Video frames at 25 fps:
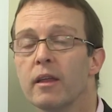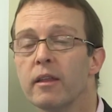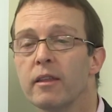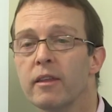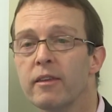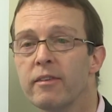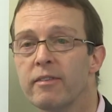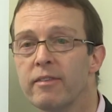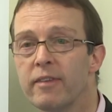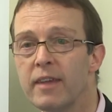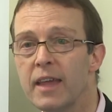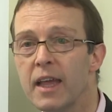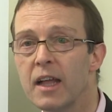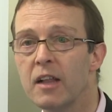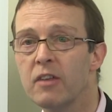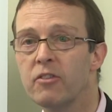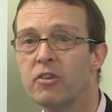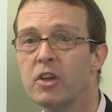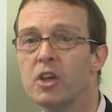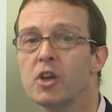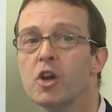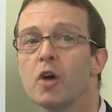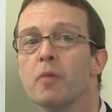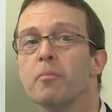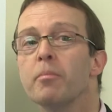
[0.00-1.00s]
The
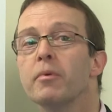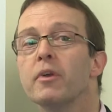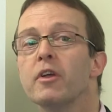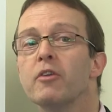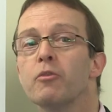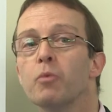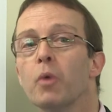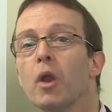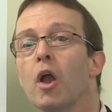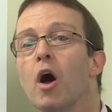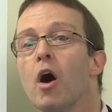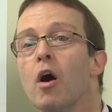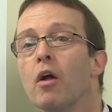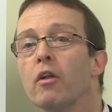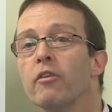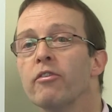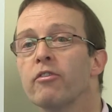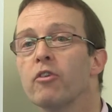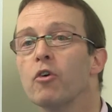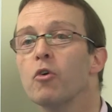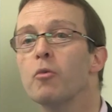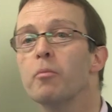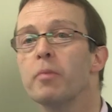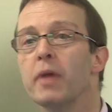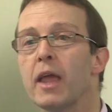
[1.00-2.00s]
CLG companies will
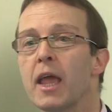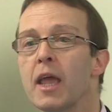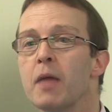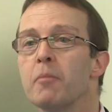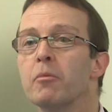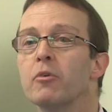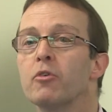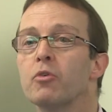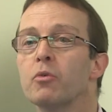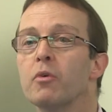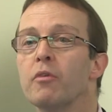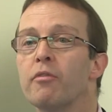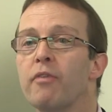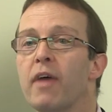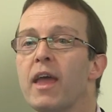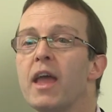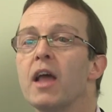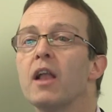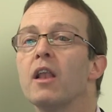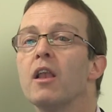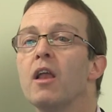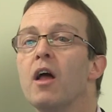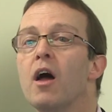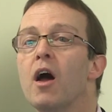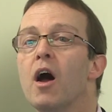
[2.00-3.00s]
also be able to
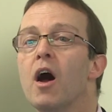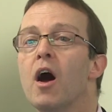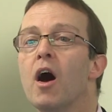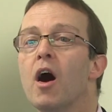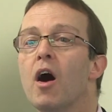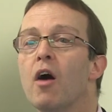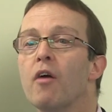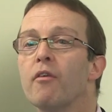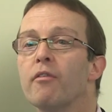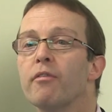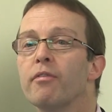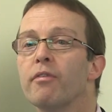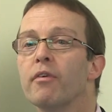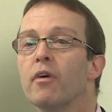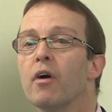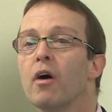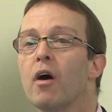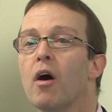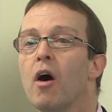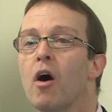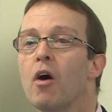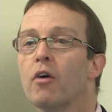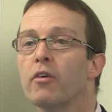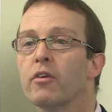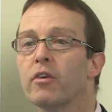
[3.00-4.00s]
avail of
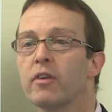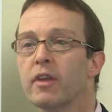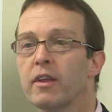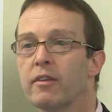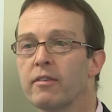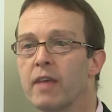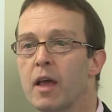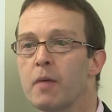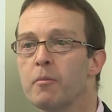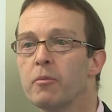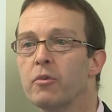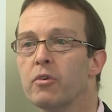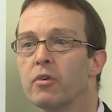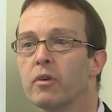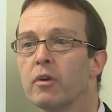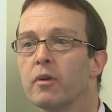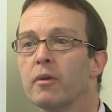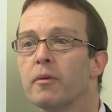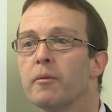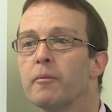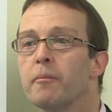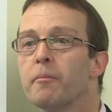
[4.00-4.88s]
audit exemption,